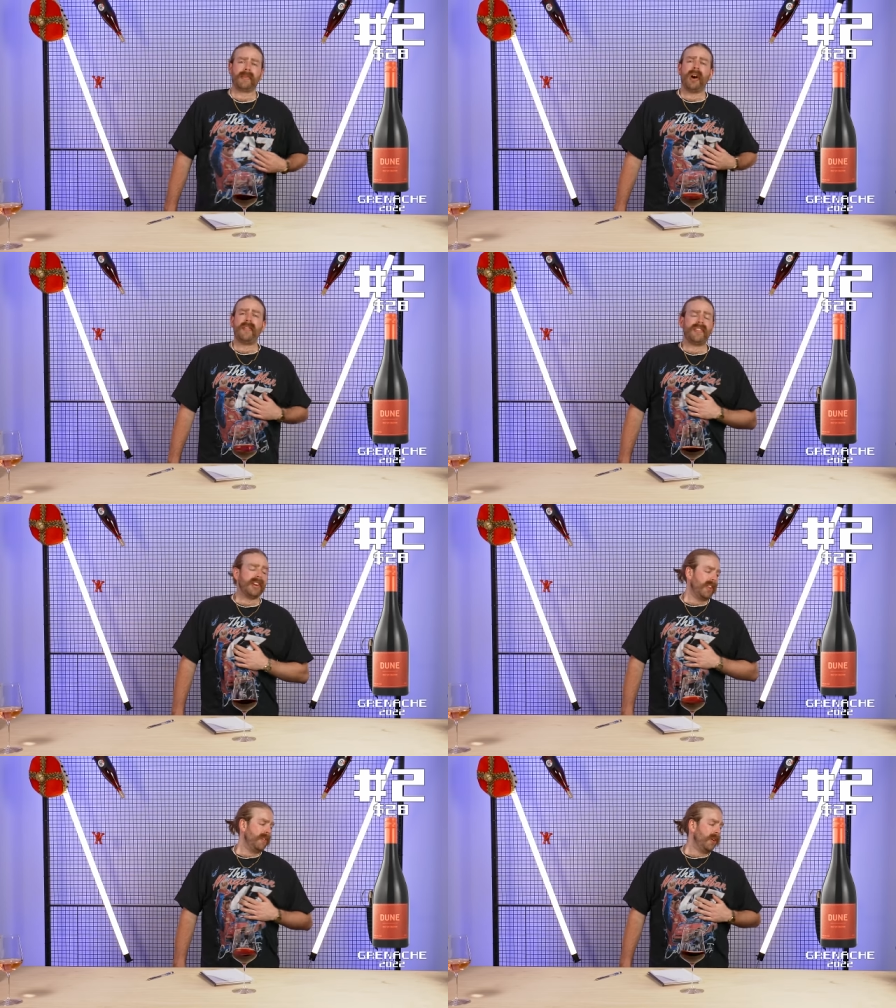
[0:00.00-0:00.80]

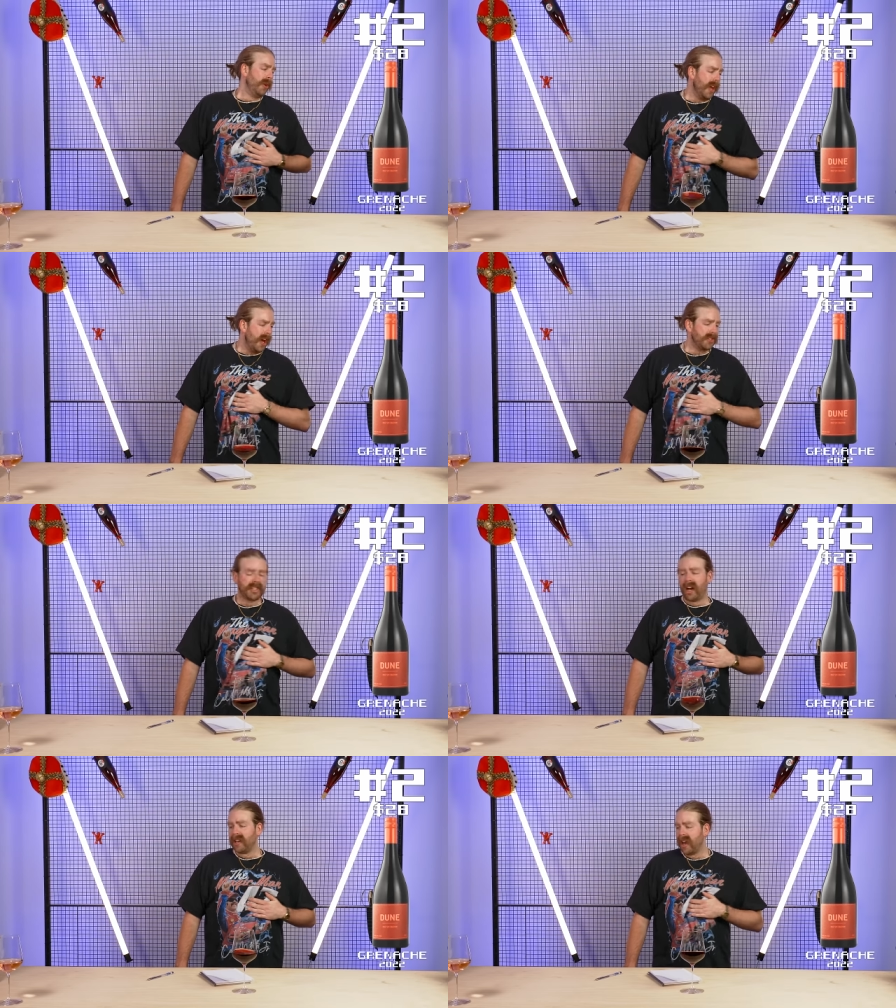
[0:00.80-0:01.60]
Confidently ruling out
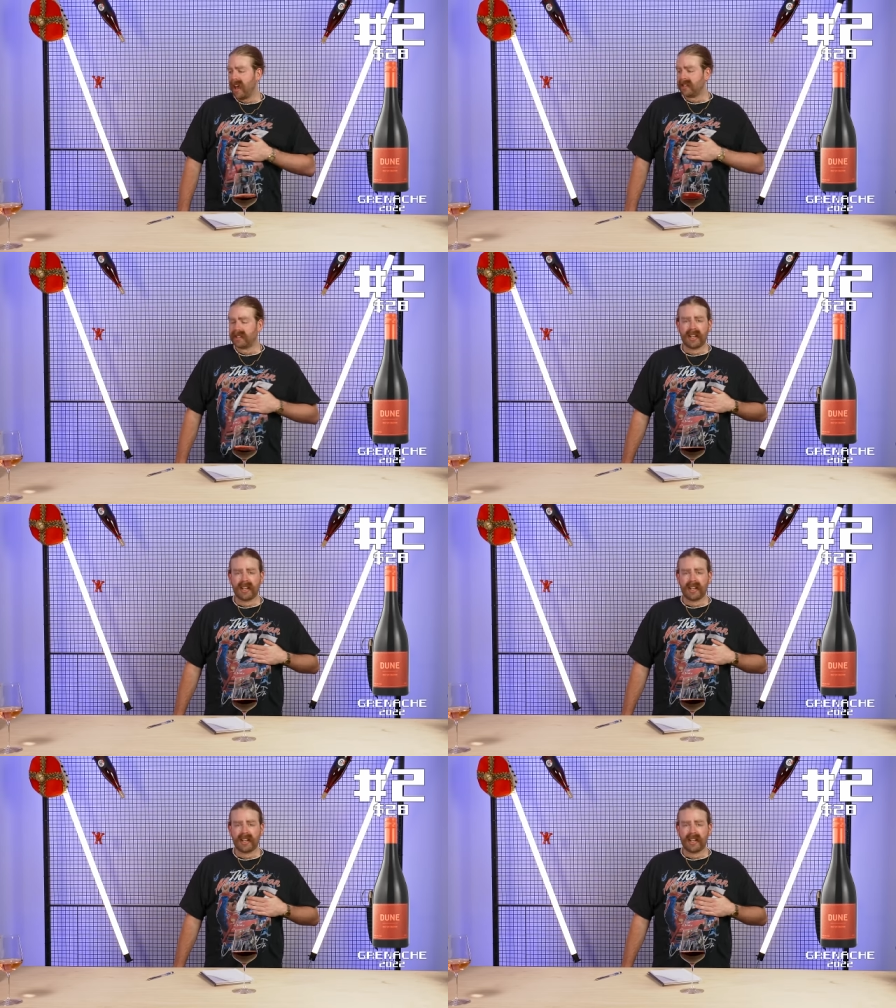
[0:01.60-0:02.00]
Chardonnay as